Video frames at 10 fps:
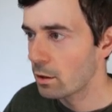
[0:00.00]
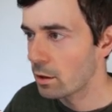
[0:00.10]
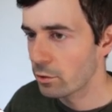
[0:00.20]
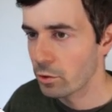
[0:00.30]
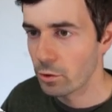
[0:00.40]

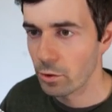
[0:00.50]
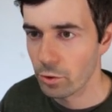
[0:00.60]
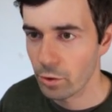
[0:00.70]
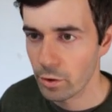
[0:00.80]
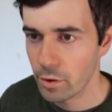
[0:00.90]
Let's just
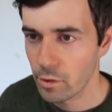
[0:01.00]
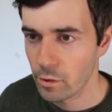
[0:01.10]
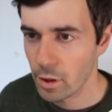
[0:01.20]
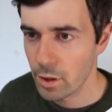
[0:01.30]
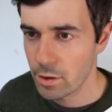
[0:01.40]
ensure this
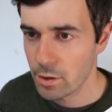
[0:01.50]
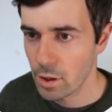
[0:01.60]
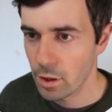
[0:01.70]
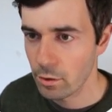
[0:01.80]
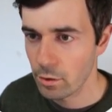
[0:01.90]
is nice and
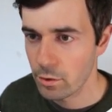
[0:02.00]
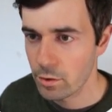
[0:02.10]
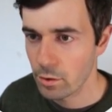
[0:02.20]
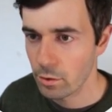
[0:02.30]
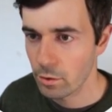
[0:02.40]
centered.
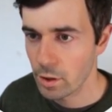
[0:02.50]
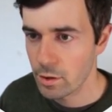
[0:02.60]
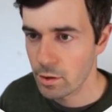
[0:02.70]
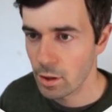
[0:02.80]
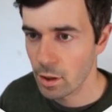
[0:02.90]
So
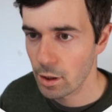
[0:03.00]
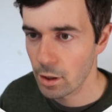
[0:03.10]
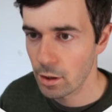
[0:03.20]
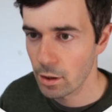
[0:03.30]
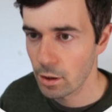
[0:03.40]
let's
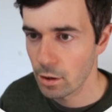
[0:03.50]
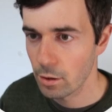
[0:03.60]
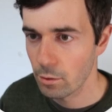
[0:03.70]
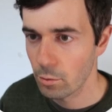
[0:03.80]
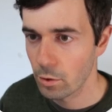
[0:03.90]
say
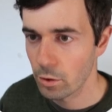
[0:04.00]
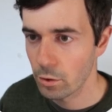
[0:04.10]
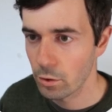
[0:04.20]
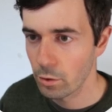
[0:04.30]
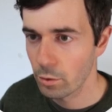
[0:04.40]

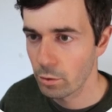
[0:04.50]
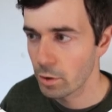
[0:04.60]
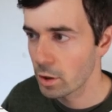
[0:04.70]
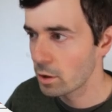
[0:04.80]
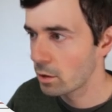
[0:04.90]
1, 2,
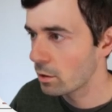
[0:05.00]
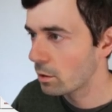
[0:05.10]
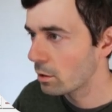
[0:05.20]
3.